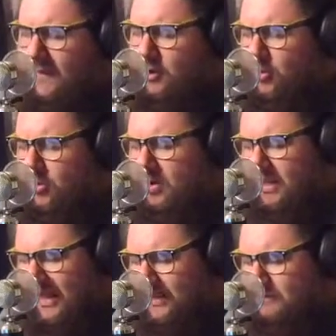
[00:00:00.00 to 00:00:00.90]
who are
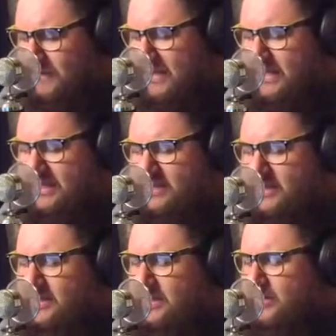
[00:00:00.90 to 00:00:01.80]
like me,
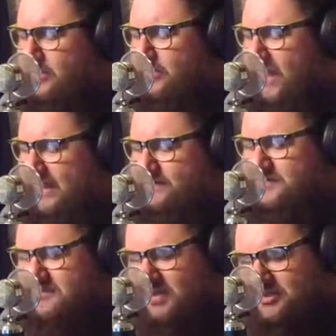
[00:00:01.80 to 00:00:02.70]
who have
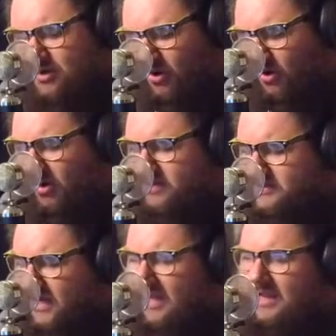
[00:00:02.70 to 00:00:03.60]
such a
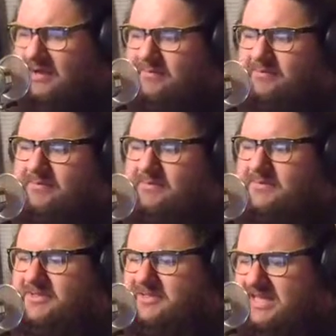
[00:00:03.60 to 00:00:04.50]
hard time
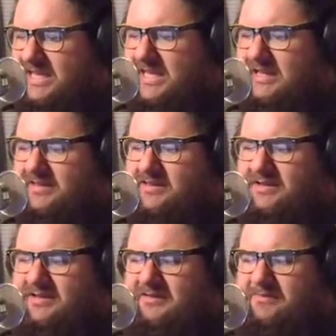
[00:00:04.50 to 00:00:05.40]
seeing
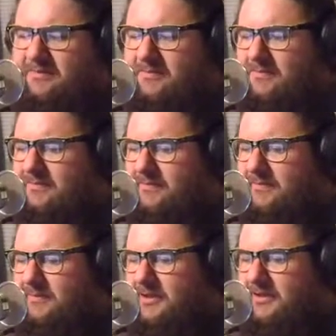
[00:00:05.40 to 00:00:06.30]
the
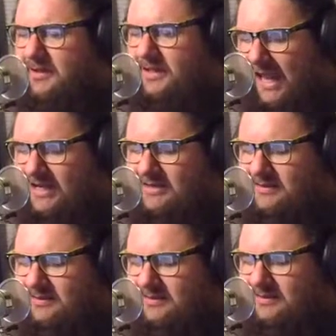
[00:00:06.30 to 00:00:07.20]

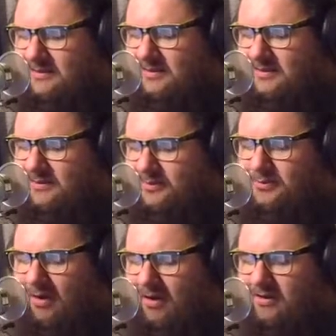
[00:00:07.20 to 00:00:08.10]
light
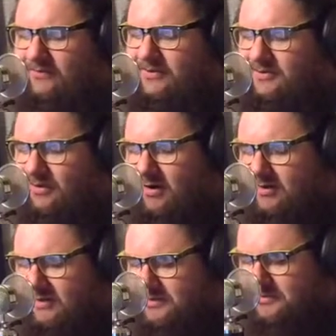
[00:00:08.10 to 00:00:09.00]
through all of the
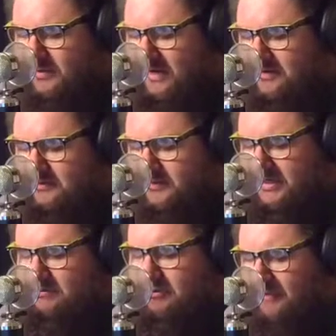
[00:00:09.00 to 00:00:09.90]
dark that's around.
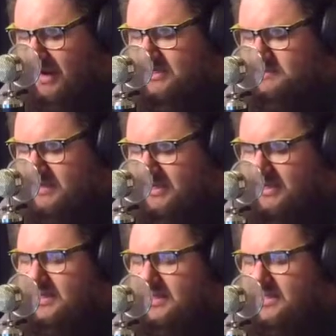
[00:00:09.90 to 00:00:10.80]
But it reminds me,
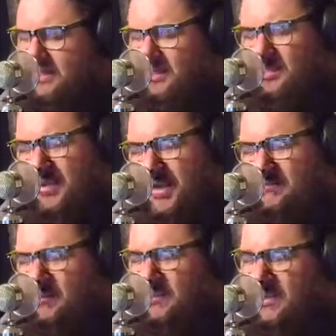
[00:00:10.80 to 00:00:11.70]
or
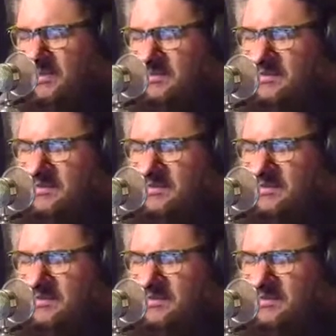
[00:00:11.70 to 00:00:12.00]
whatever, but